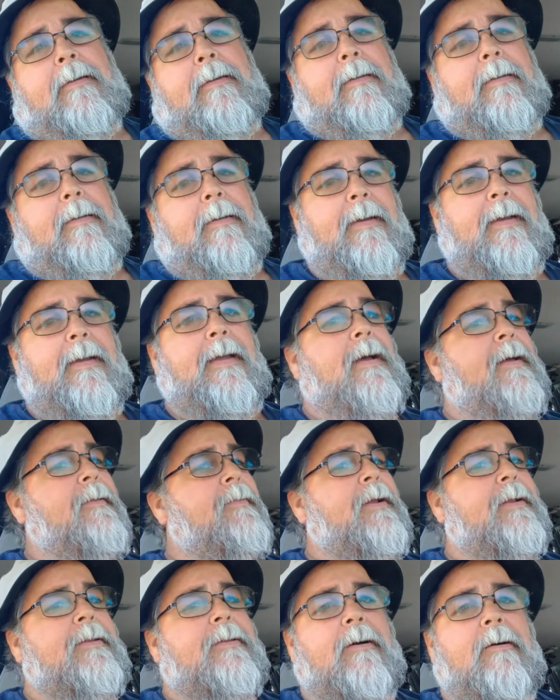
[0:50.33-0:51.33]
Hey, I
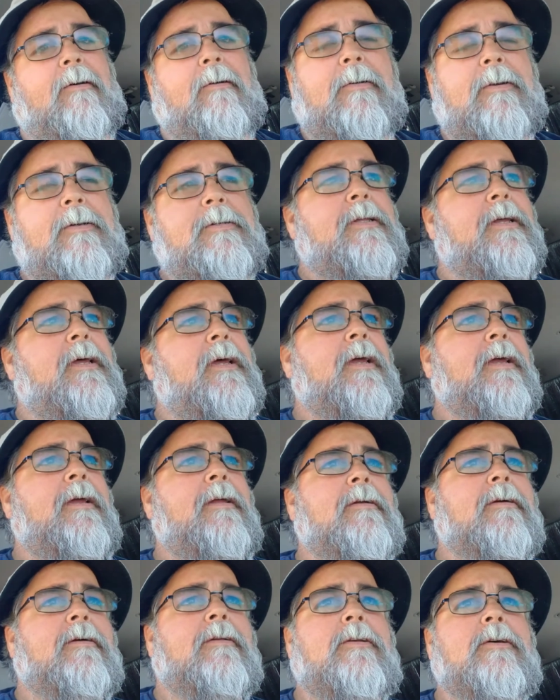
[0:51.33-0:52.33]
think the hardest
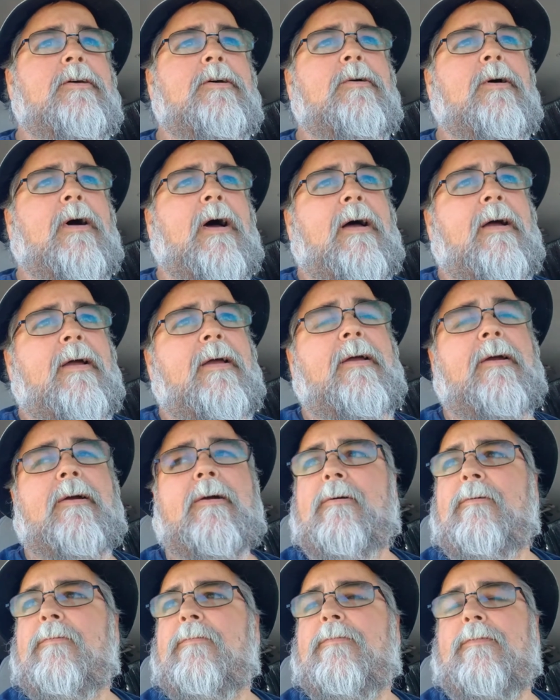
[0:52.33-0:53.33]
thing to do out
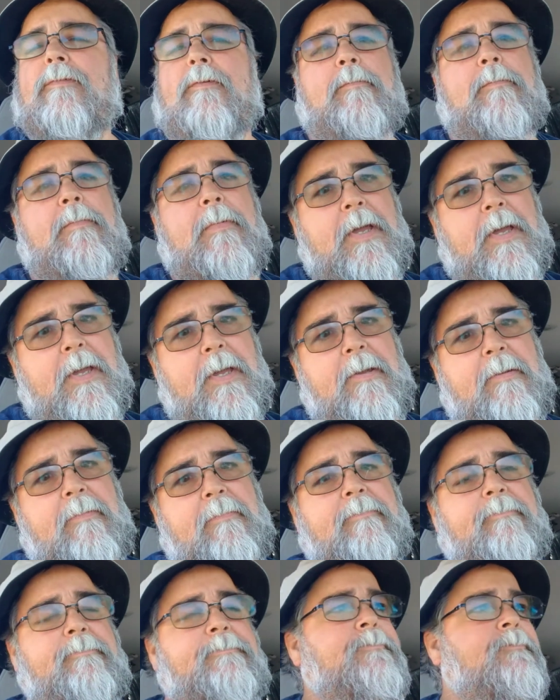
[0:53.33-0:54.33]
here for me
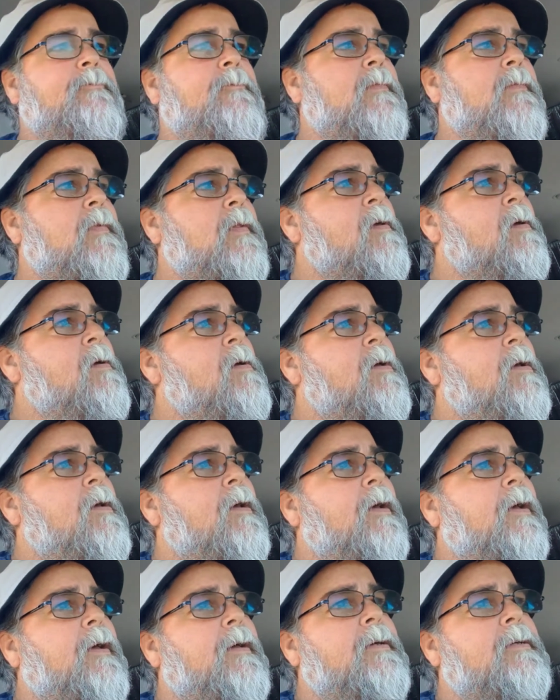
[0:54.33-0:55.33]

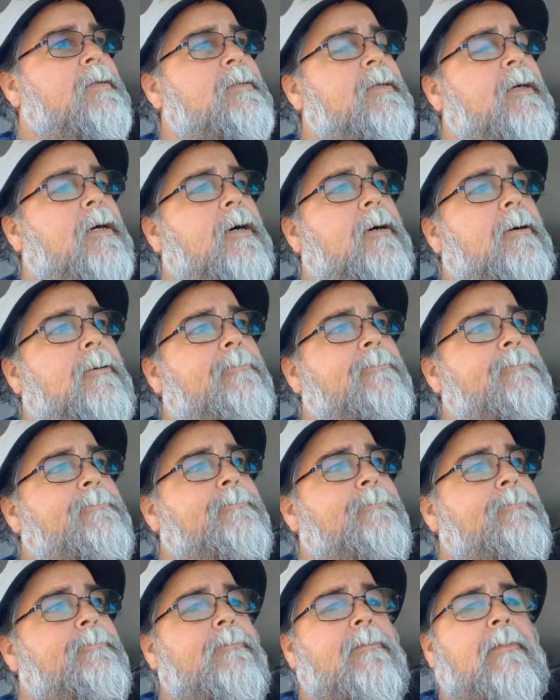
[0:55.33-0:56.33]
is when
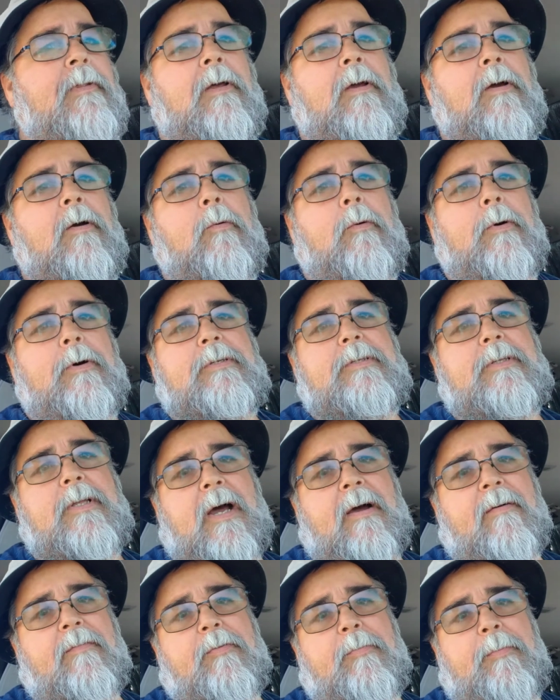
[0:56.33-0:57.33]
it's
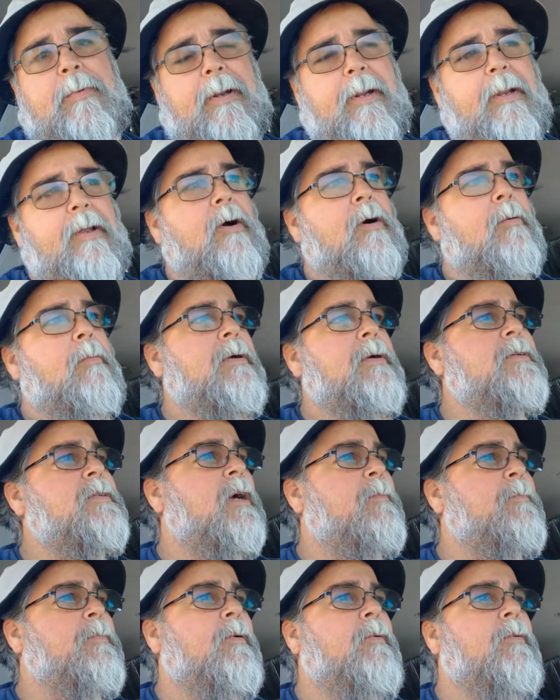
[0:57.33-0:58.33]
time for me to go my
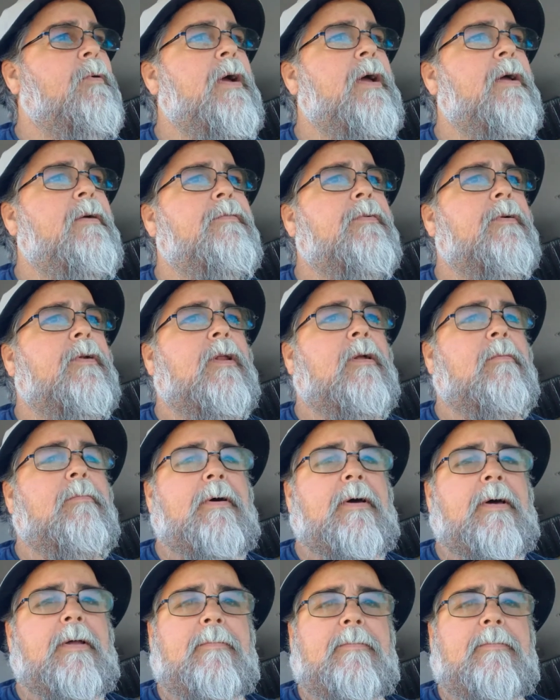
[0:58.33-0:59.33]
separate way for a little bit.